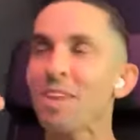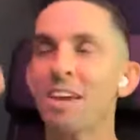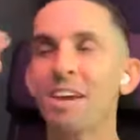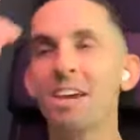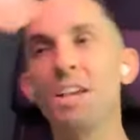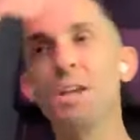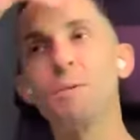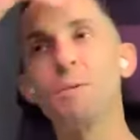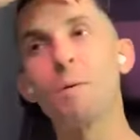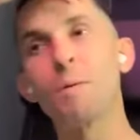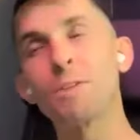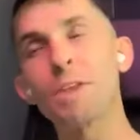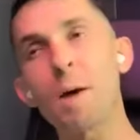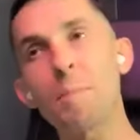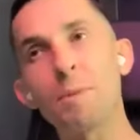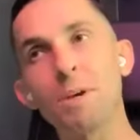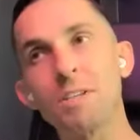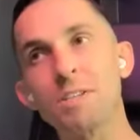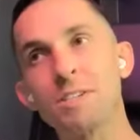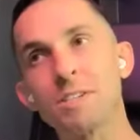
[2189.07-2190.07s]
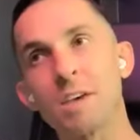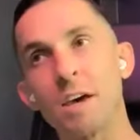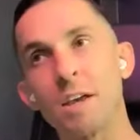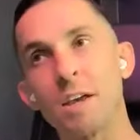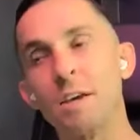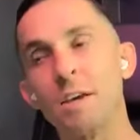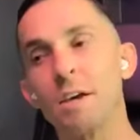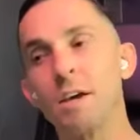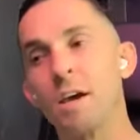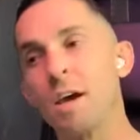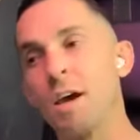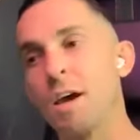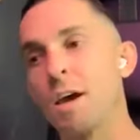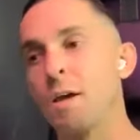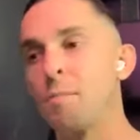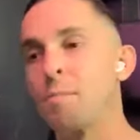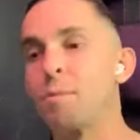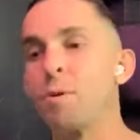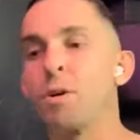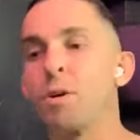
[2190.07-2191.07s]
anyway, with that being said,
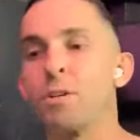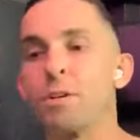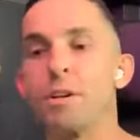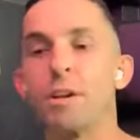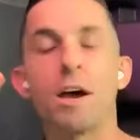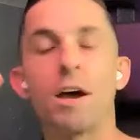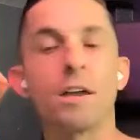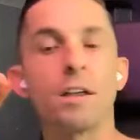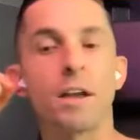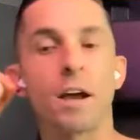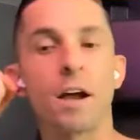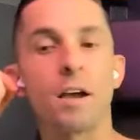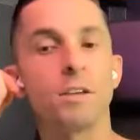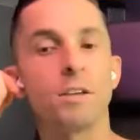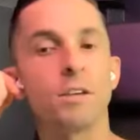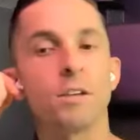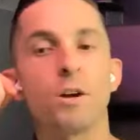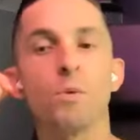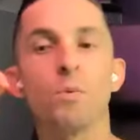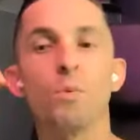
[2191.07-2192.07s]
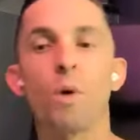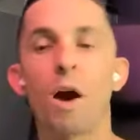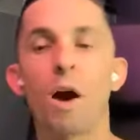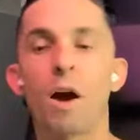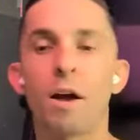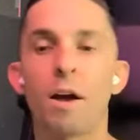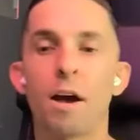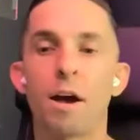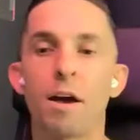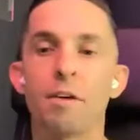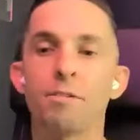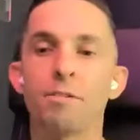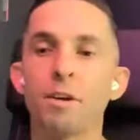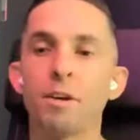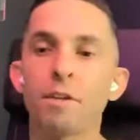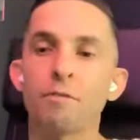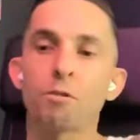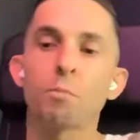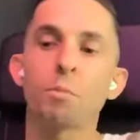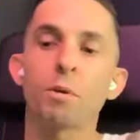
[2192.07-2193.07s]
Brooklyn, I think
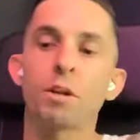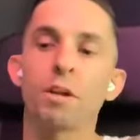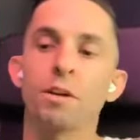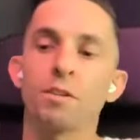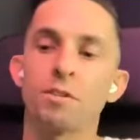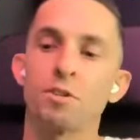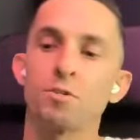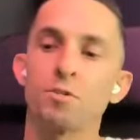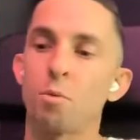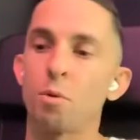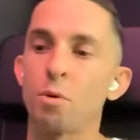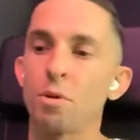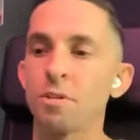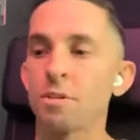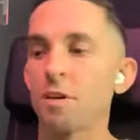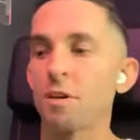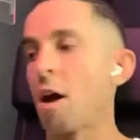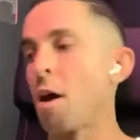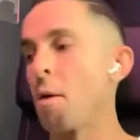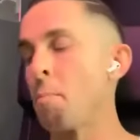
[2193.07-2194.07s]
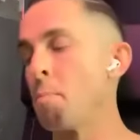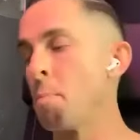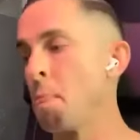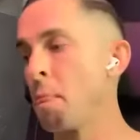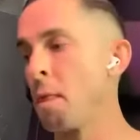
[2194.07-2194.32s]
everybody at this point in time,